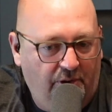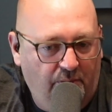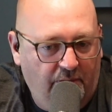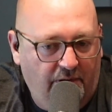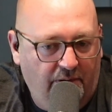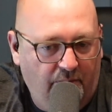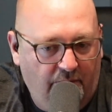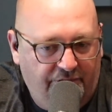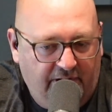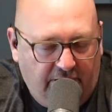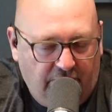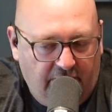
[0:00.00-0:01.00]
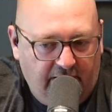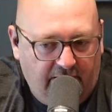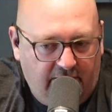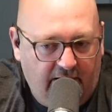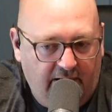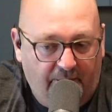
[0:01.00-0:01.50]
we'll take a look at
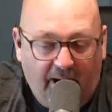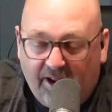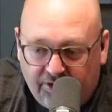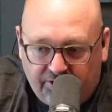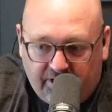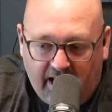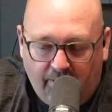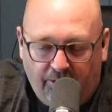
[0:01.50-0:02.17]
Nebraska's game